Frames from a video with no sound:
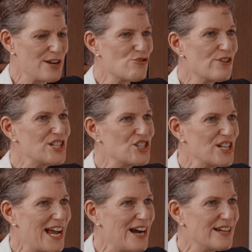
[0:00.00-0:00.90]
enrich
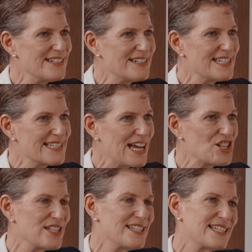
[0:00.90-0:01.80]
our
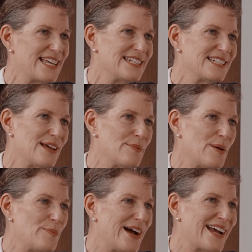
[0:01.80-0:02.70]
discussions and
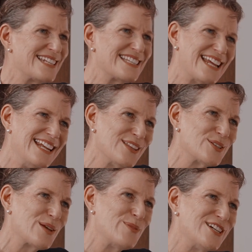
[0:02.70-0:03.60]
by understanding those
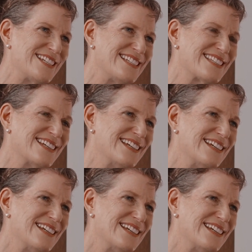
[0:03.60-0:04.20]
communities.